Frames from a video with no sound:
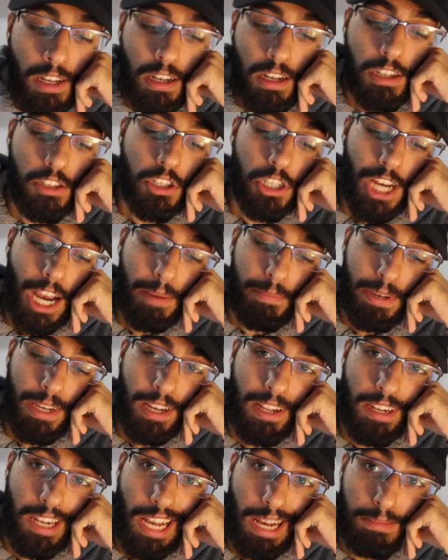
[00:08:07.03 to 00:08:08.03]
because Champion
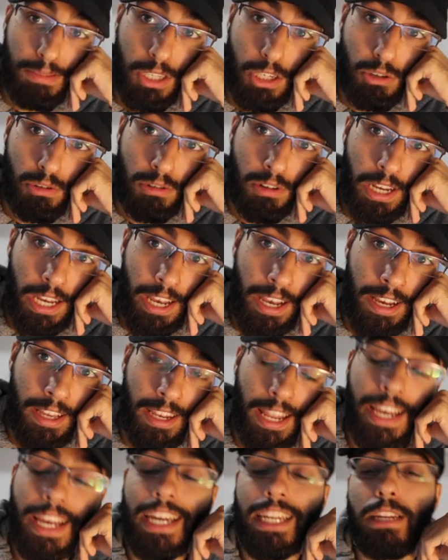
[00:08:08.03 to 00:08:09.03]
collabs do,
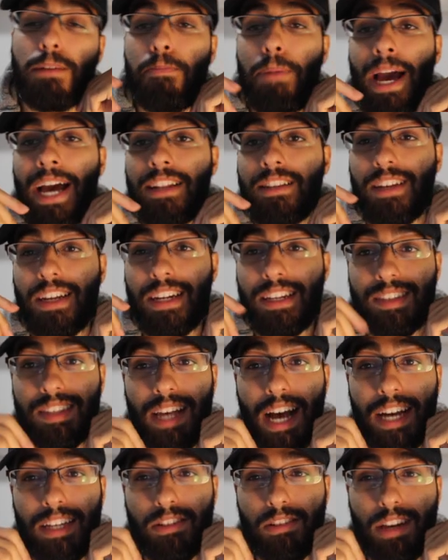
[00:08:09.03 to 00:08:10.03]
and like it depends on the
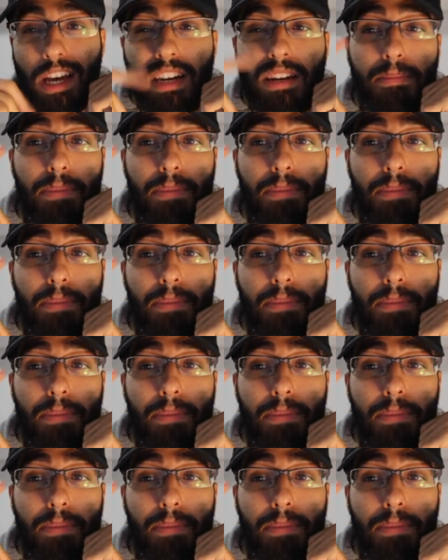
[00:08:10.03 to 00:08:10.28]
size you get,